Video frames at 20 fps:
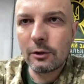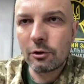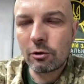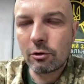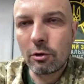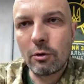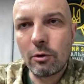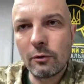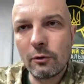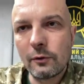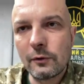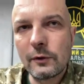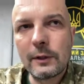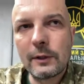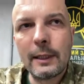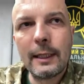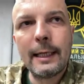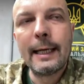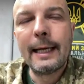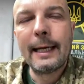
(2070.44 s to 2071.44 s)

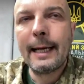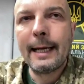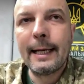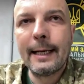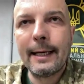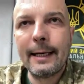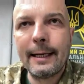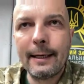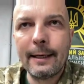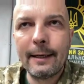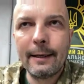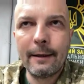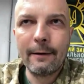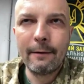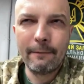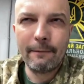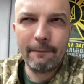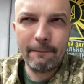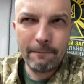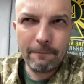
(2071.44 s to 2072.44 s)
drones
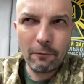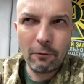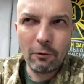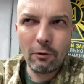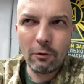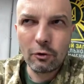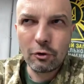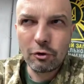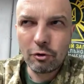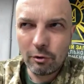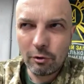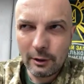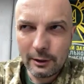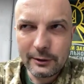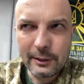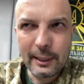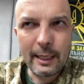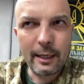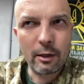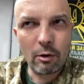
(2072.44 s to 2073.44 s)
for to
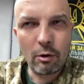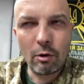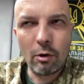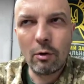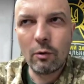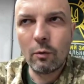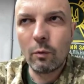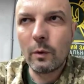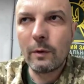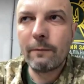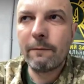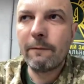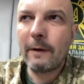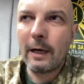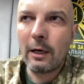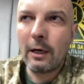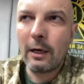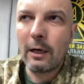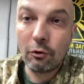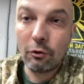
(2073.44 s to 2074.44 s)
attack all we
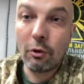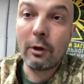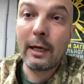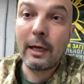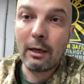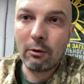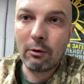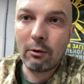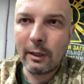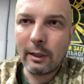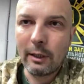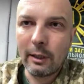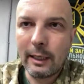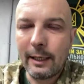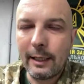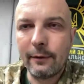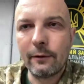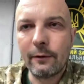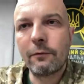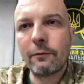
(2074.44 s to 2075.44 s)
found on our
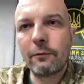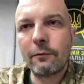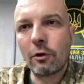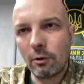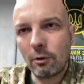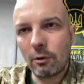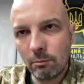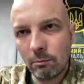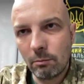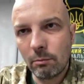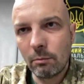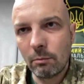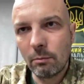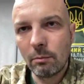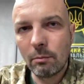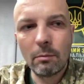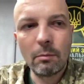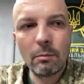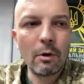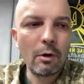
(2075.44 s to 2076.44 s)
land
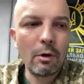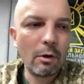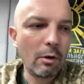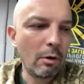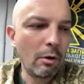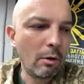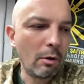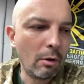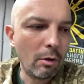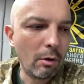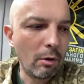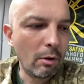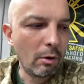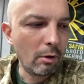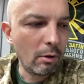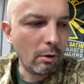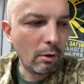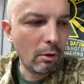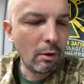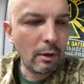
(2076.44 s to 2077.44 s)
from
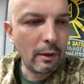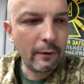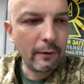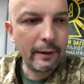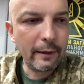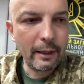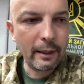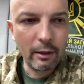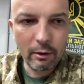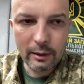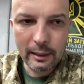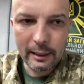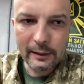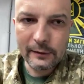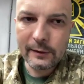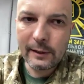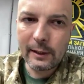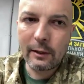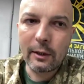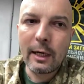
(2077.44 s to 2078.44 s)
the
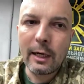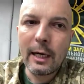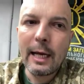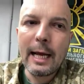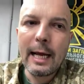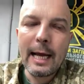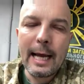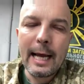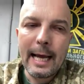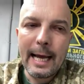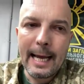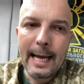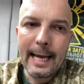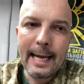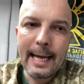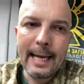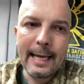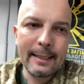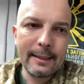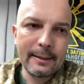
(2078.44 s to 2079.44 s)
aggressor.
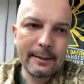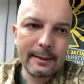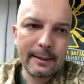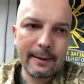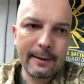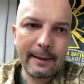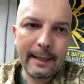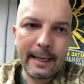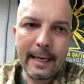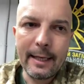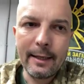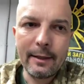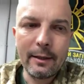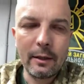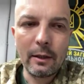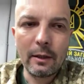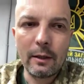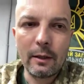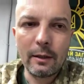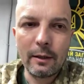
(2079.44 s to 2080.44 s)
And then
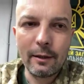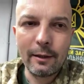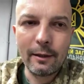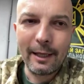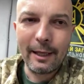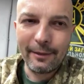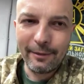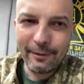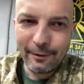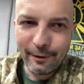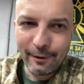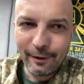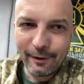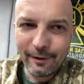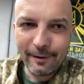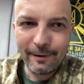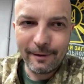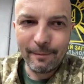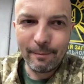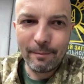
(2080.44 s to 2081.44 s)
at
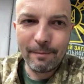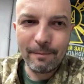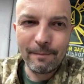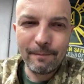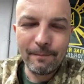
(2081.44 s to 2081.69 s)
the